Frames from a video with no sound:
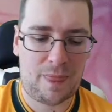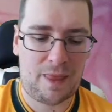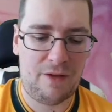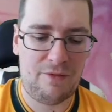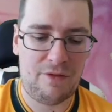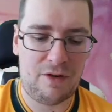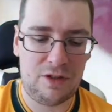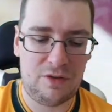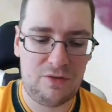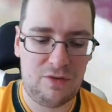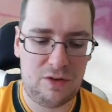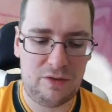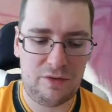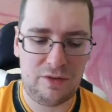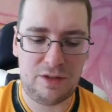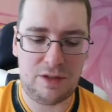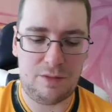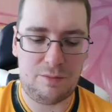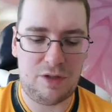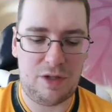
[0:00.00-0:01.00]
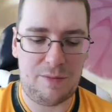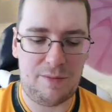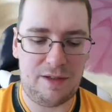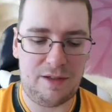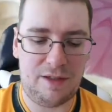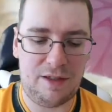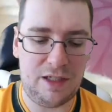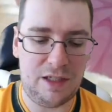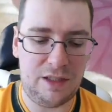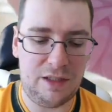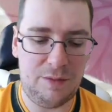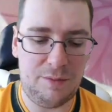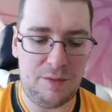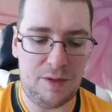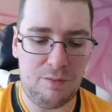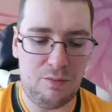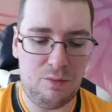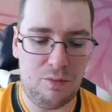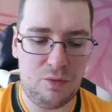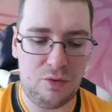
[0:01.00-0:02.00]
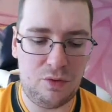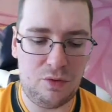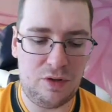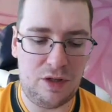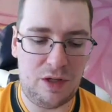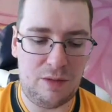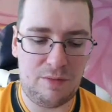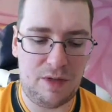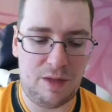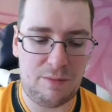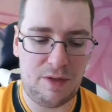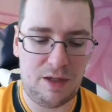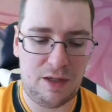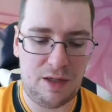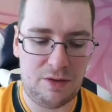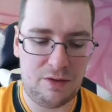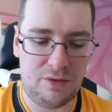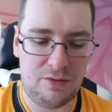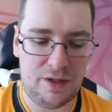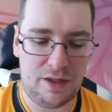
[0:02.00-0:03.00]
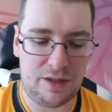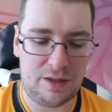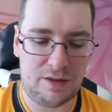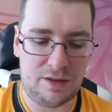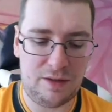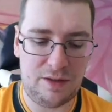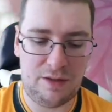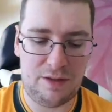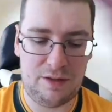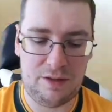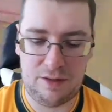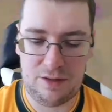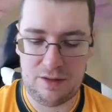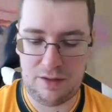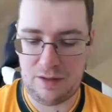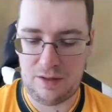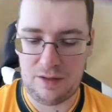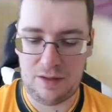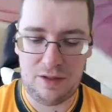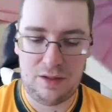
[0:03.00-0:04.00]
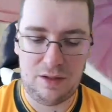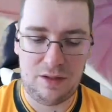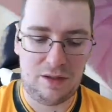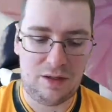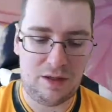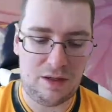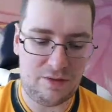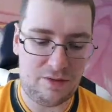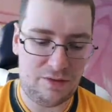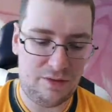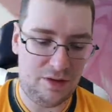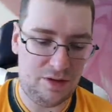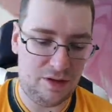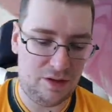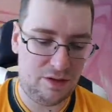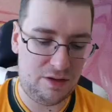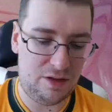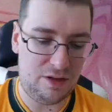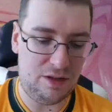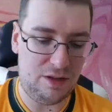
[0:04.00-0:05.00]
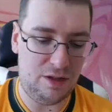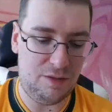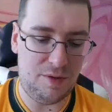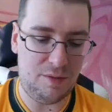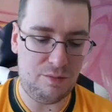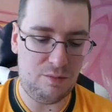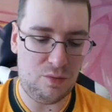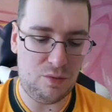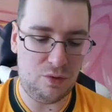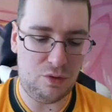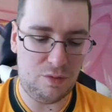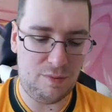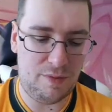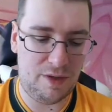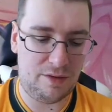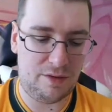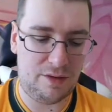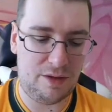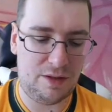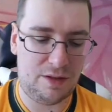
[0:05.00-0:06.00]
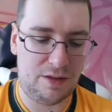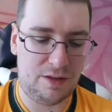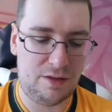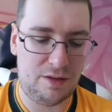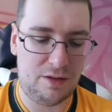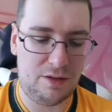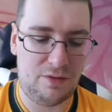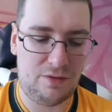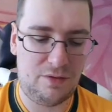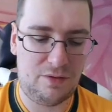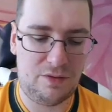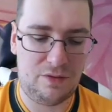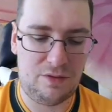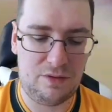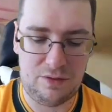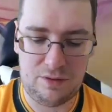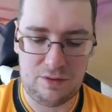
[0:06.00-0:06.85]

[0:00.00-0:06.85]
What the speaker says: If I was following the Premier League a little bit more, I might have actually kind of known a little bit more about this stuff.